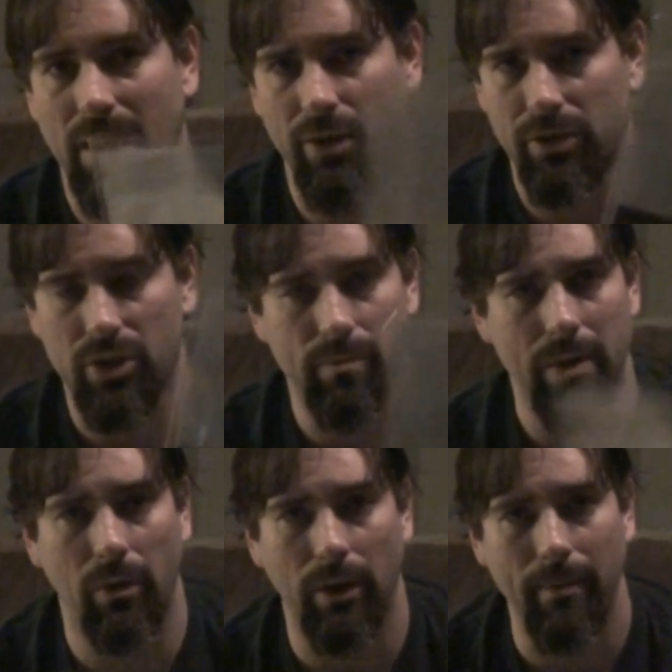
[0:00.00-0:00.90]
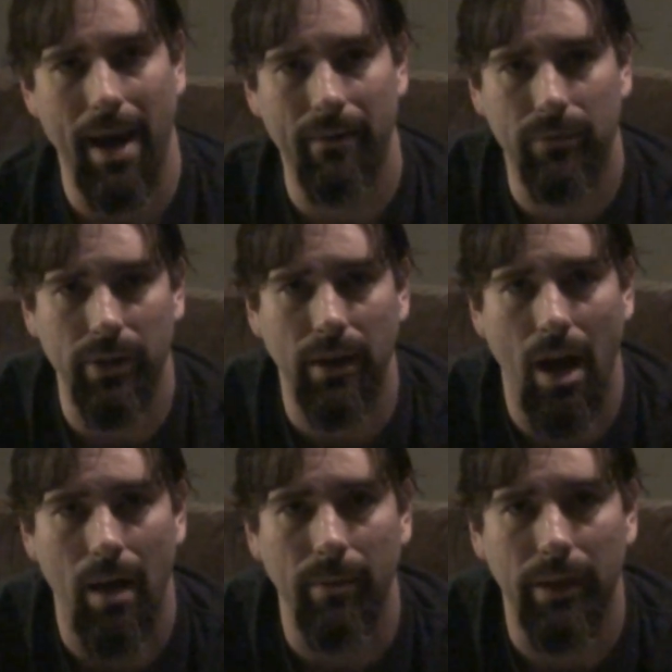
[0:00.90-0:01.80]
it'll just be really bad for the
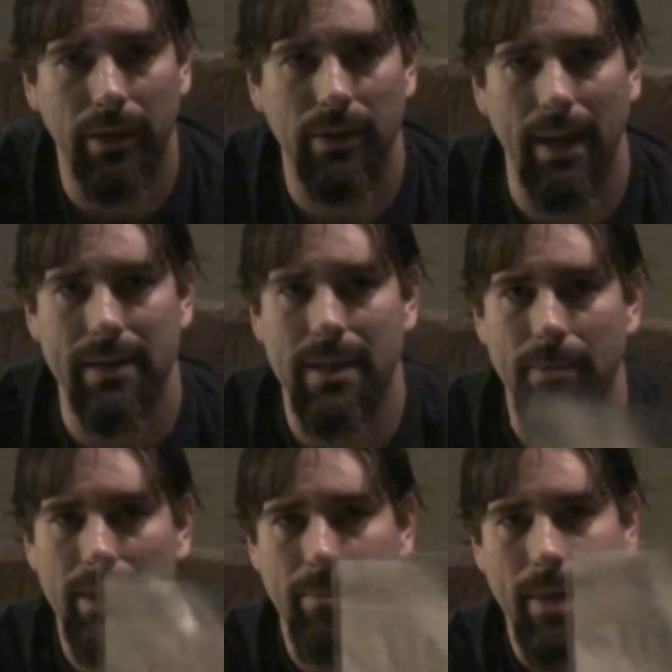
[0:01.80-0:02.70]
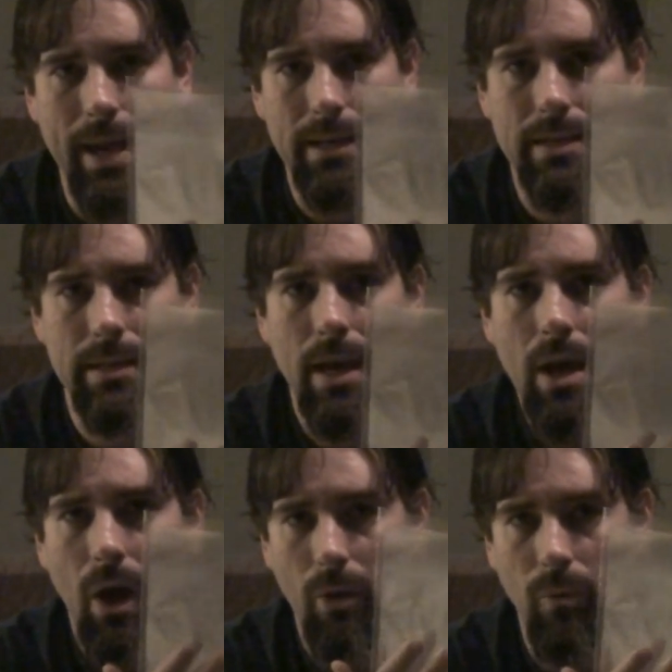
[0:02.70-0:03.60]
comic. Like some of the paints
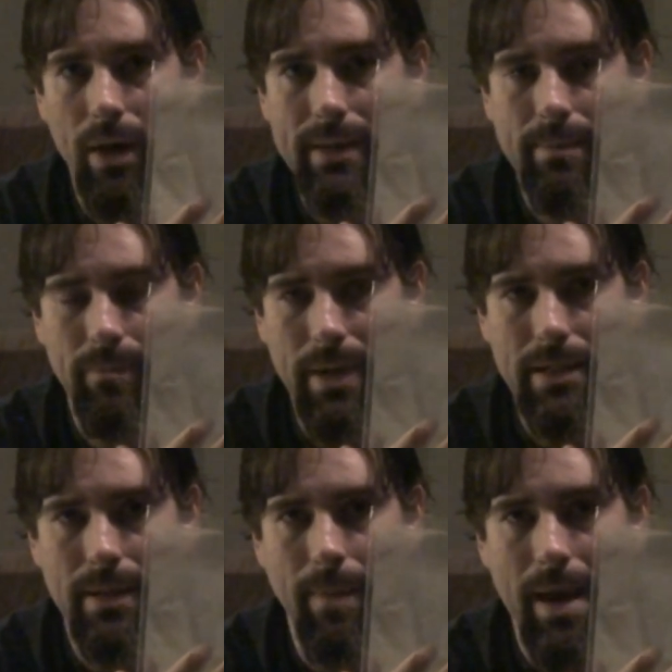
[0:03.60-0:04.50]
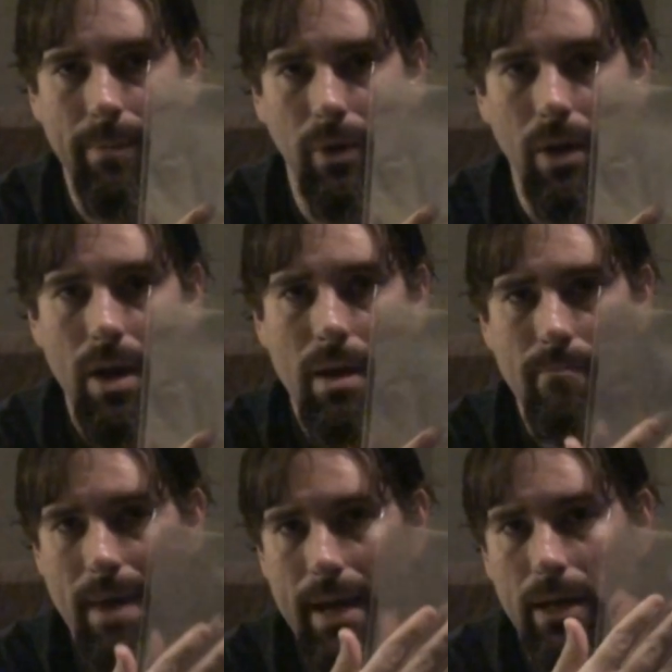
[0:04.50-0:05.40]
on one piece of paper
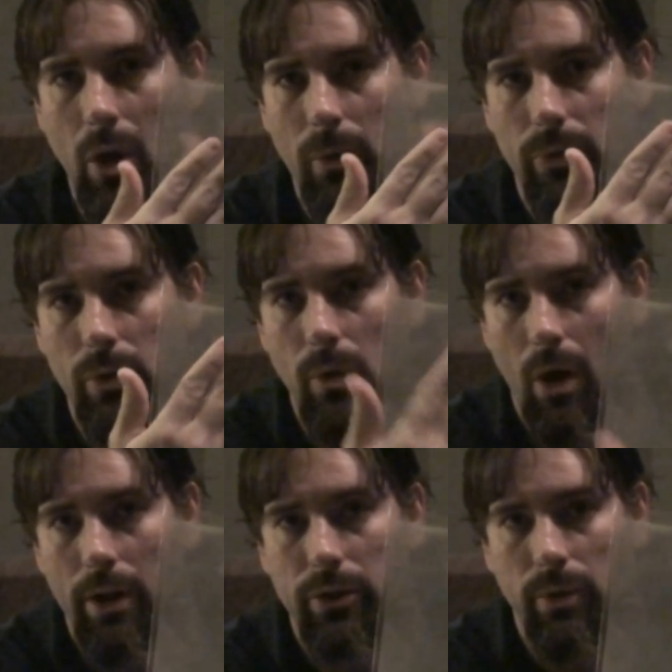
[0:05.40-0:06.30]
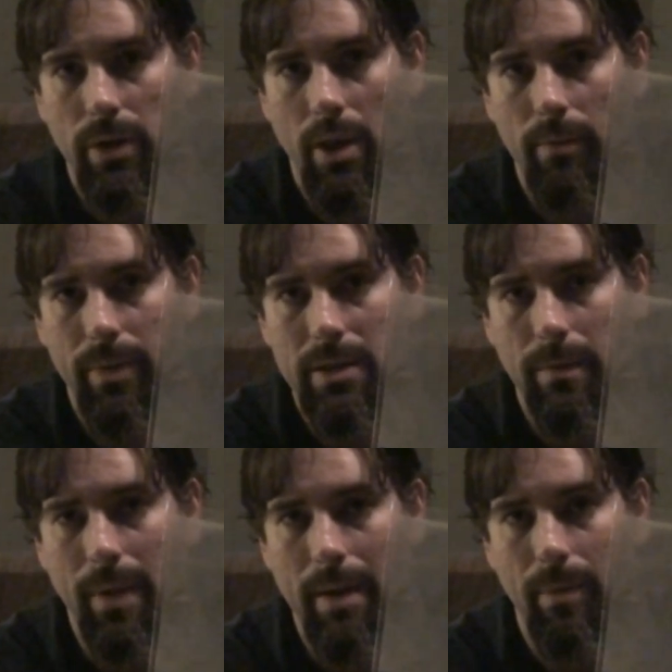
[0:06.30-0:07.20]
may go through onto another piece
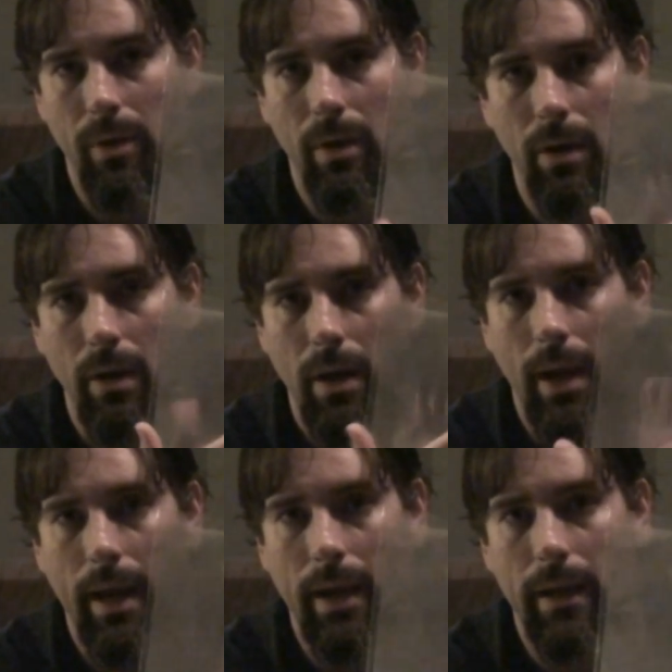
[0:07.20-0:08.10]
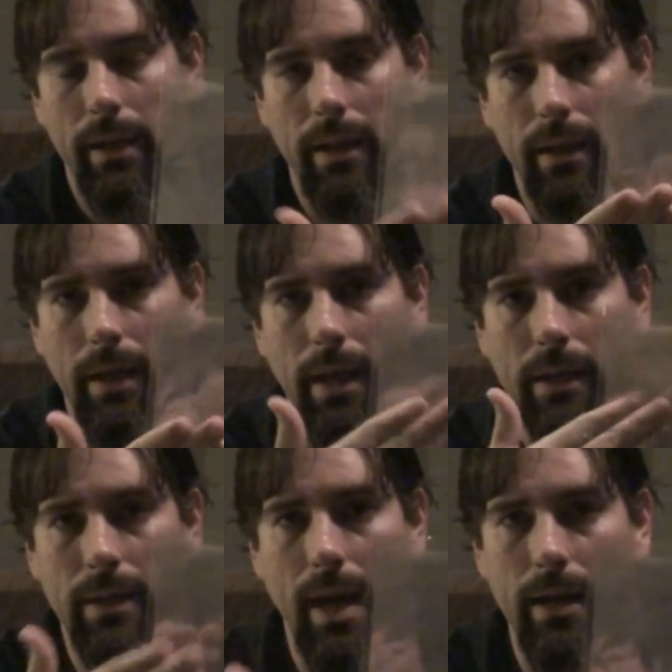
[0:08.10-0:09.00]
of paper, and
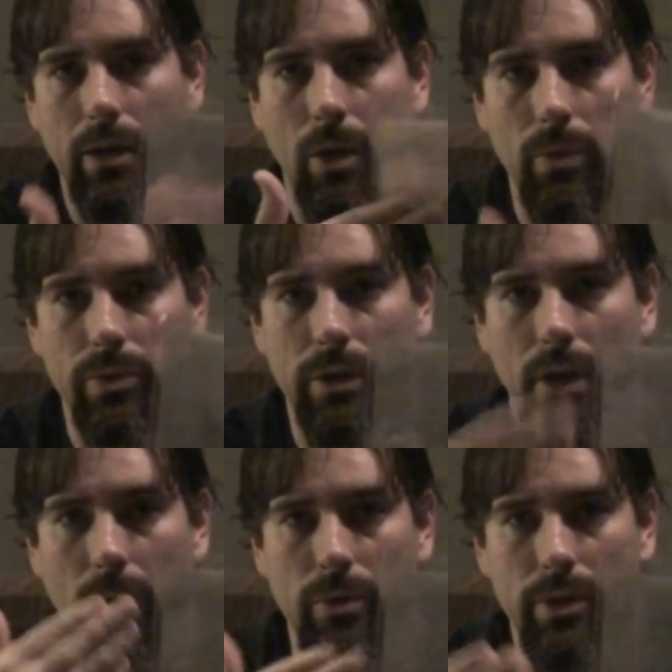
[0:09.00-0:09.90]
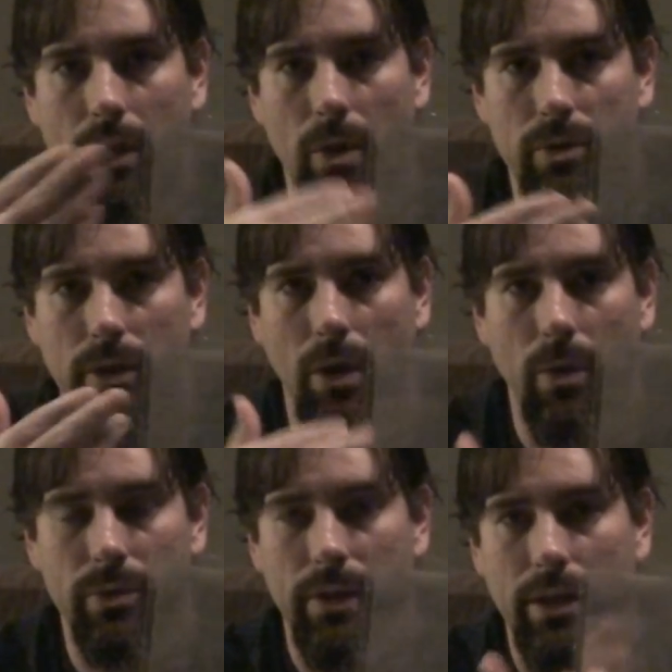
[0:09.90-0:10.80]
it kind of goes and goes and goes and
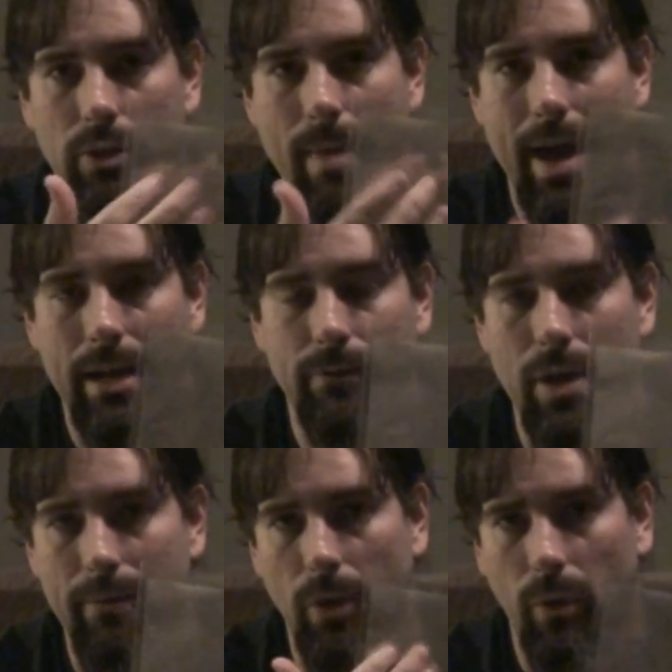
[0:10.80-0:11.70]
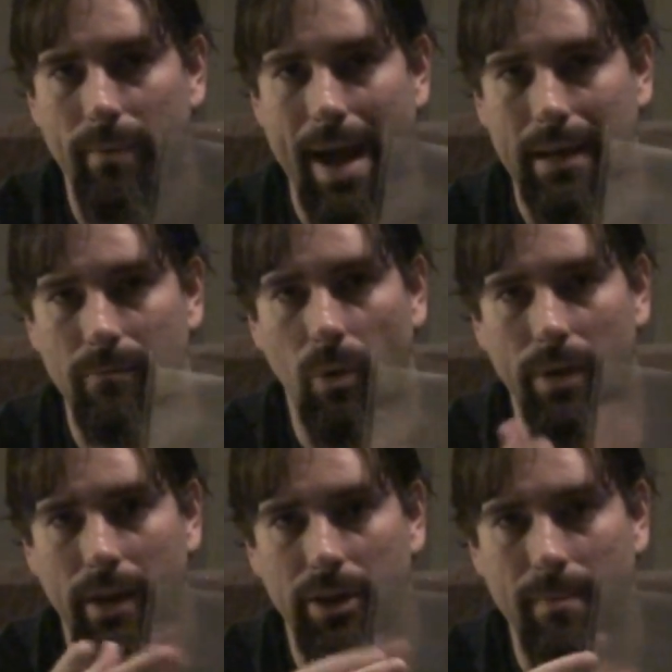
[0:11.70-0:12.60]
goes. And then you might, if you have an old backing board
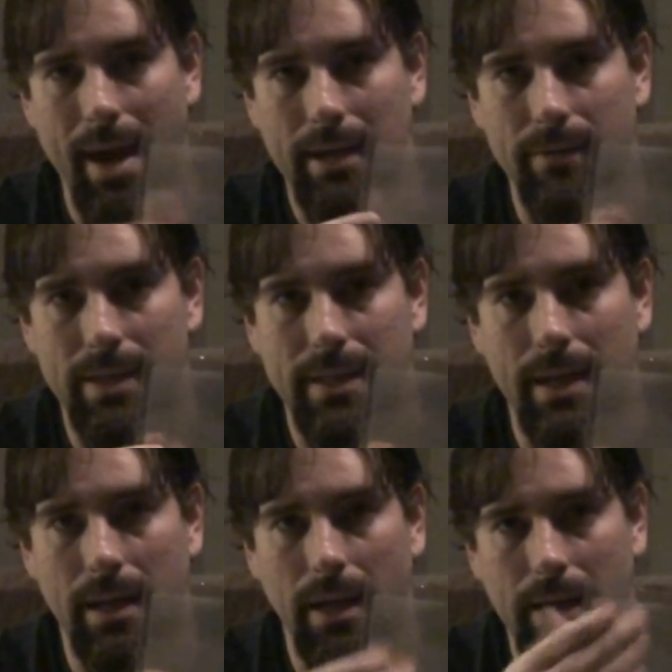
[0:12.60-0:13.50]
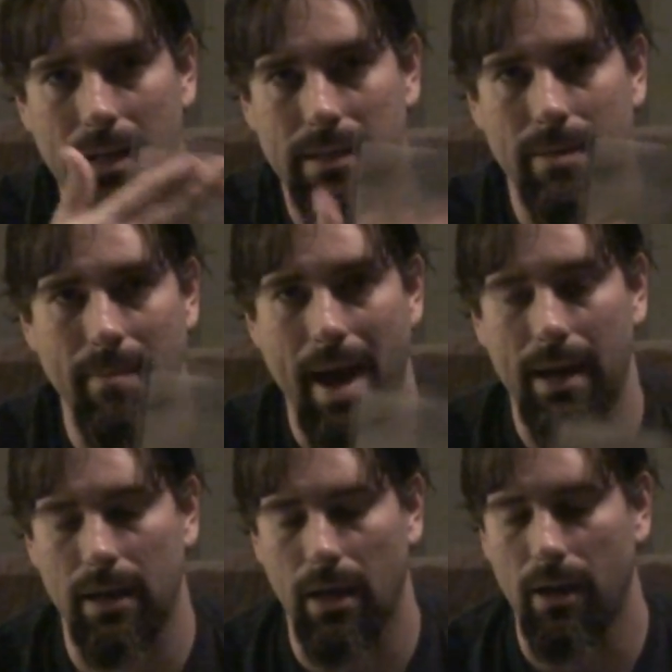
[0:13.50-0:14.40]
in there, you might even see it against the
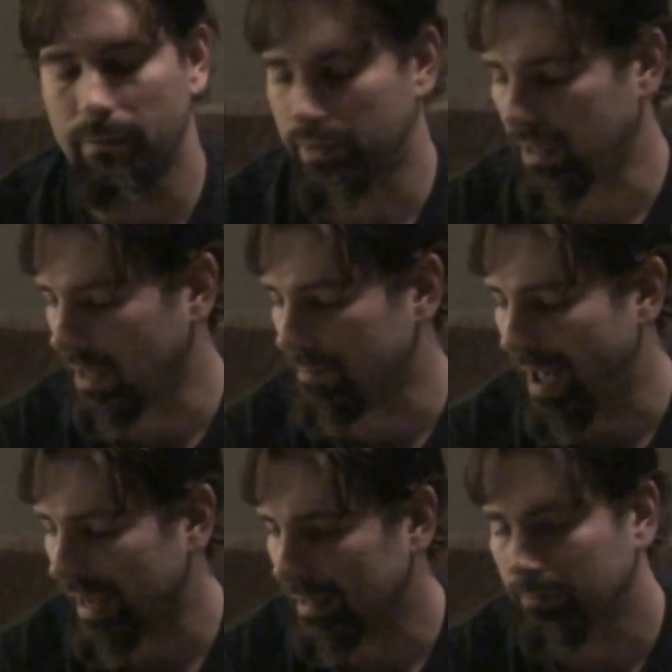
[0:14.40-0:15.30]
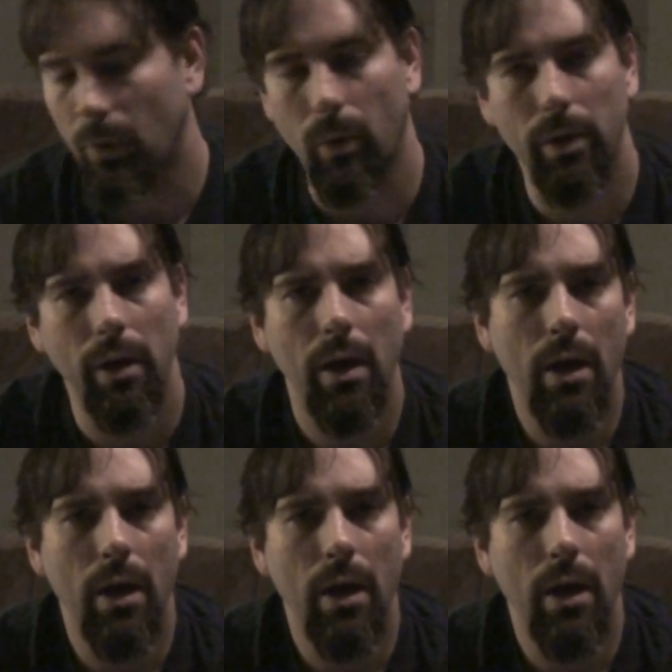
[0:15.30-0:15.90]
back of the uh, backing board.